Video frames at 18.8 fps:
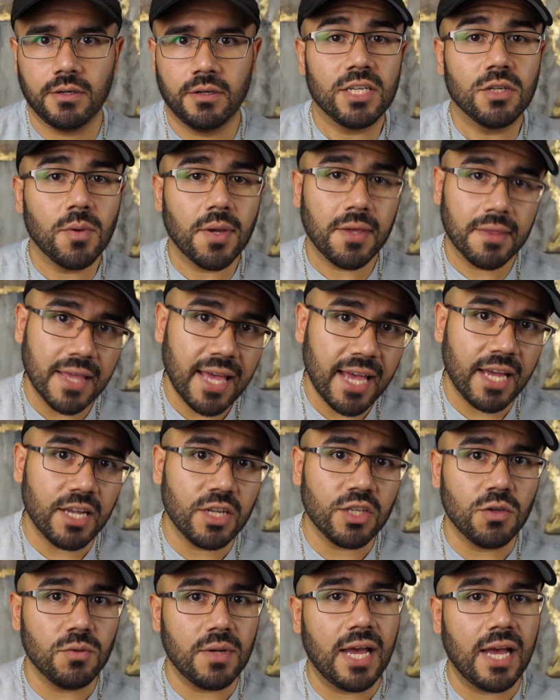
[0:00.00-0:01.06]
By doing
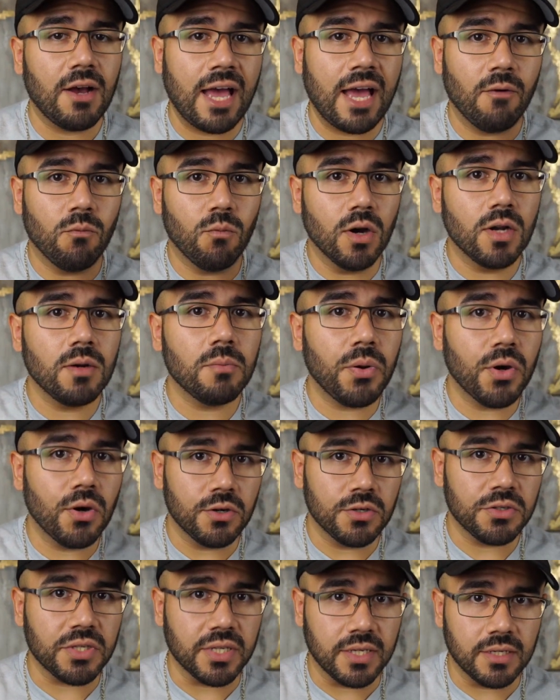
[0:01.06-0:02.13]
that, you now have one
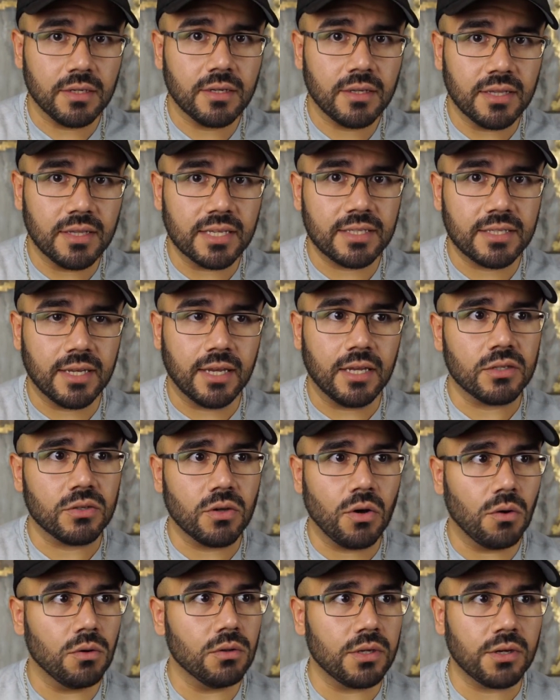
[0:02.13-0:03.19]
person that says,
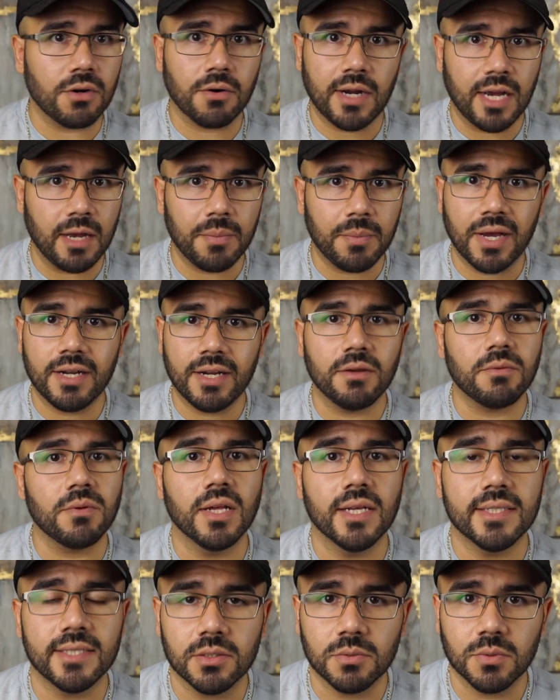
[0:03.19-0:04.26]
holy crap, I didn't
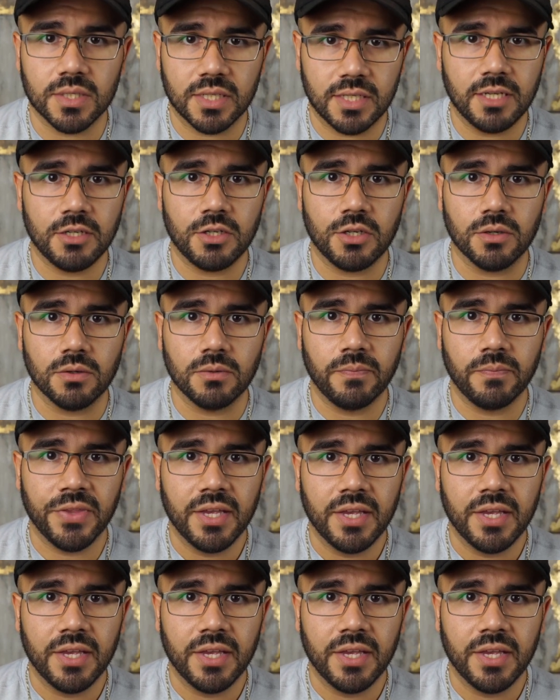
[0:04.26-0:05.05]
realize this was an issue.